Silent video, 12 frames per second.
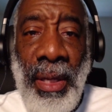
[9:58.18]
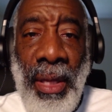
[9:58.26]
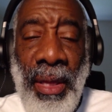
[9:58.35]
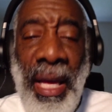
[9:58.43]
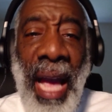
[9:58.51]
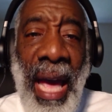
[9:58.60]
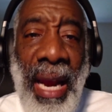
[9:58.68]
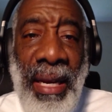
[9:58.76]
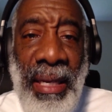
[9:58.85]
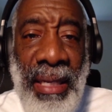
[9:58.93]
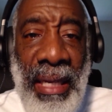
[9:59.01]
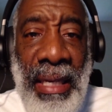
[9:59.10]
they had a
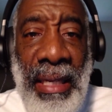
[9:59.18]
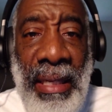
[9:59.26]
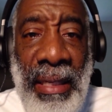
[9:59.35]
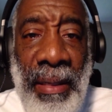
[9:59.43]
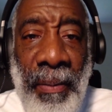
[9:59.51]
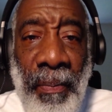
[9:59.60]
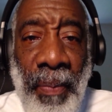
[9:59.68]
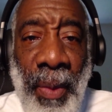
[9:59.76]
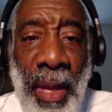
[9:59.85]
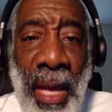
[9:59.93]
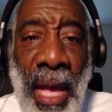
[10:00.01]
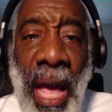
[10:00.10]
disease.
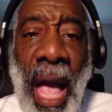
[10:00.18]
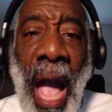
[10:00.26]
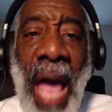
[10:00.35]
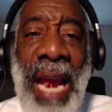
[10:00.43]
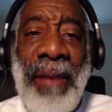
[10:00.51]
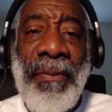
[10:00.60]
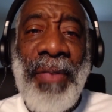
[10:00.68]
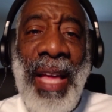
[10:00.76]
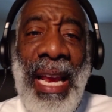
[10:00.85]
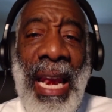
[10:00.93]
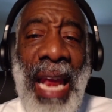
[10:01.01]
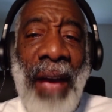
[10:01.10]
And if they
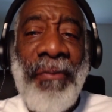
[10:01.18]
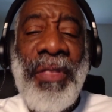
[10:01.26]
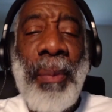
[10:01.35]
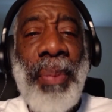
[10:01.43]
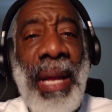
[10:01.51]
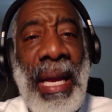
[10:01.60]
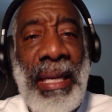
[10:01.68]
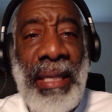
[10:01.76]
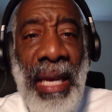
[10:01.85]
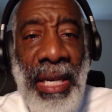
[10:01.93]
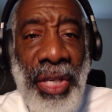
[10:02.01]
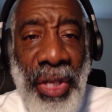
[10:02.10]
left the
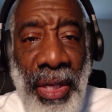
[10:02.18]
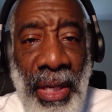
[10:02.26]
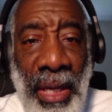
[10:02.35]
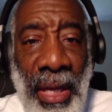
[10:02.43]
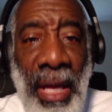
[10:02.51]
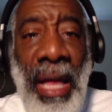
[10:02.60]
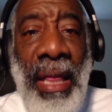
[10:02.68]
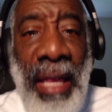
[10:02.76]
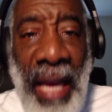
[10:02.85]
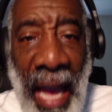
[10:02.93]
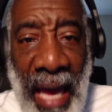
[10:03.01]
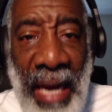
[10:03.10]
plantation, they had a